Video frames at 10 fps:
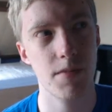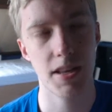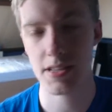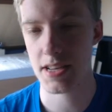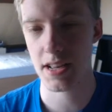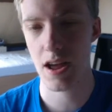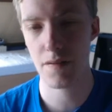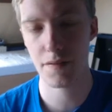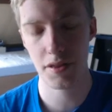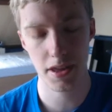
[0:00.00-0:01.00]
like the second
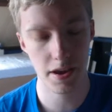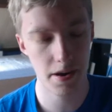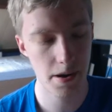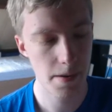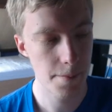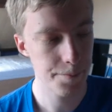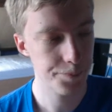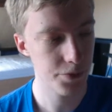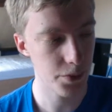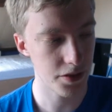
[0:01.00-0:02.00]
half of the year
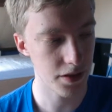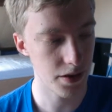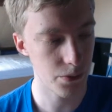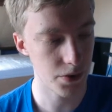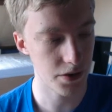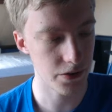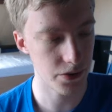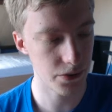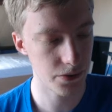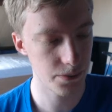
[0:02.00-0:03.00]
with the year 1 and
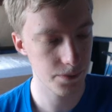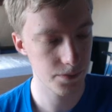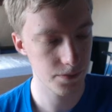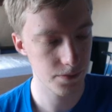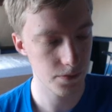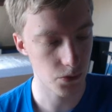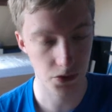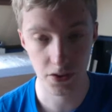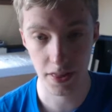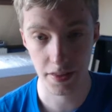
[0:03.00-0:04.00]
2s.
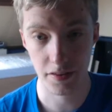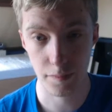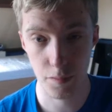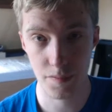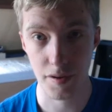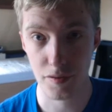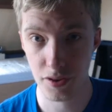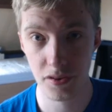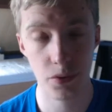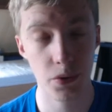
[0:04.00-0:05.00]
Once again, that's the 4 5
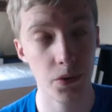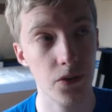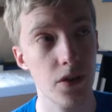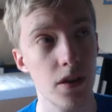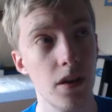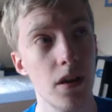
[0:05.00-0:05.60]
6 year olds.